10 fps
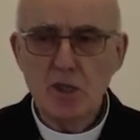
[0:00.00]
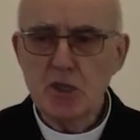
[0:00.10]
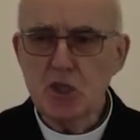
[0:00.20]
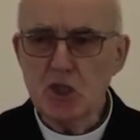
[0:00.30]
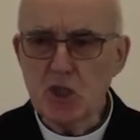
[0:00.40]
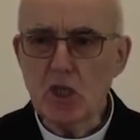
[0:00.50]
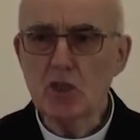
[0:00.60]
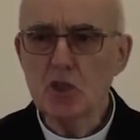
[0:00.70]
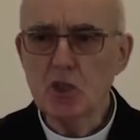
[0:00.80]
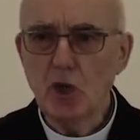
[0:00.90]

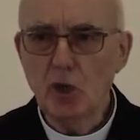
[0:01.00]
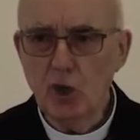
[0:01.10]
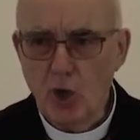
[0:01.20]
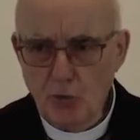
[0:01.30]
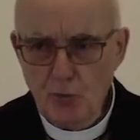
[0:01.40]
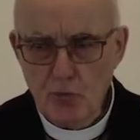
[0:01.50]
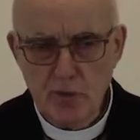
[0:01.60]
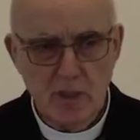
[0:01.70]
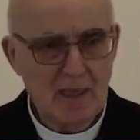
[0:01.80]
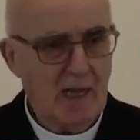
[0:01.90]

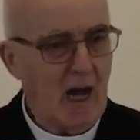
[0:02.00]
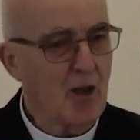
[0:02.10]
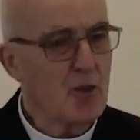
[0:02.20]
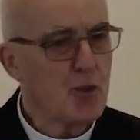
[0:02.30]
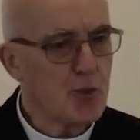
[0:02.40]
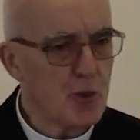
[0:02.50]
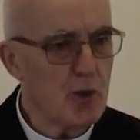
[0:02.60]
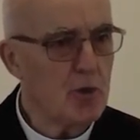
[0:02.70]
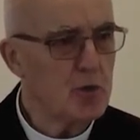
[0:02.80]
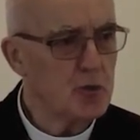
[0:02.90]

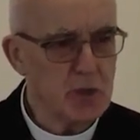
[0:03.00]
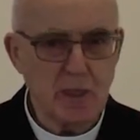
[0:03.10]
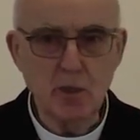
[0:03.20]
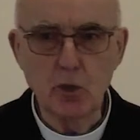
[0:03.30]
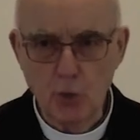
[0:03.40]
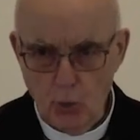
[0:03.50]
613